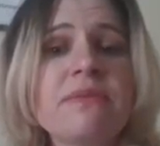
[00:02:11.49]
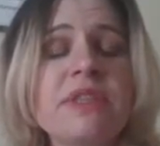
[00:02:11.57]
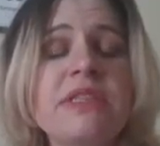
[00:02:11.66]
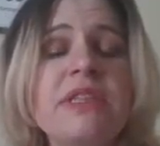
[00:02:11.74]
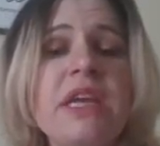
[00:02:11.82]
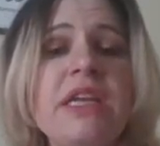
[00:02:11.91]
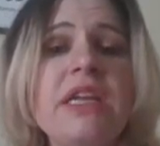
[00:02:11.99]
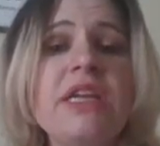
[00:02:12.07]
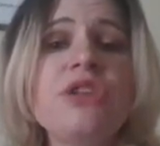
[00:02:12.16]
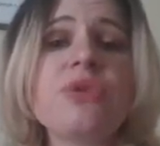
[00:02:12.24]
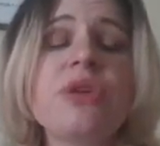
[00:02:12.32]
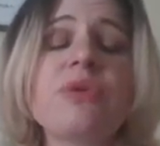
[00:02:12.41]
The
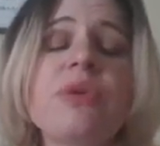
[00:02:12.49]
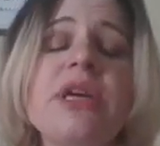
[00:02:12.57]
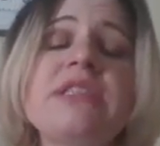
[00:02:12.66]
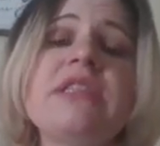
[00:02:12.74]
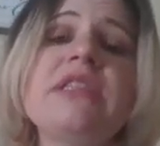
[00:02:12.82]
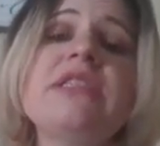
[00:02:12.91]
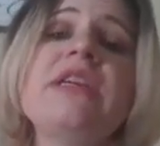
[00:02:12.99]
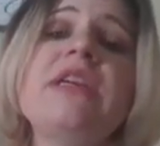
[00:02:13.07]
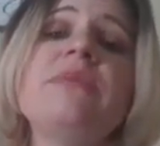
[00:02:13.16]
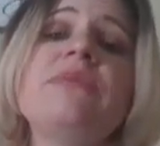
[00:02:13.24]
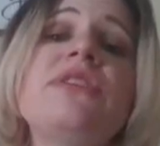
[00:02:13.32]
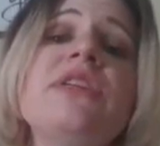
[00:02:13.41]
Sanhedrin arresting
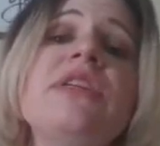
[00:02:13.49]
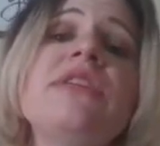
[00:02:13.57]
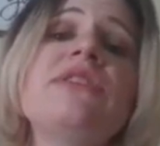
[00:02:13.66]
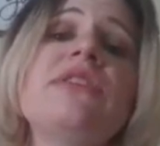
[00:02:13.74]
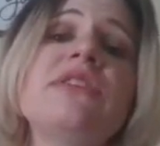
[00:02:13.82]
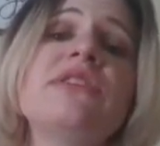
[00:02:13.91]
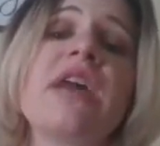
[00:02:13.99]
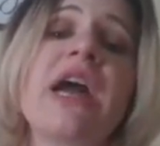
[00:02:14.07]
team sees this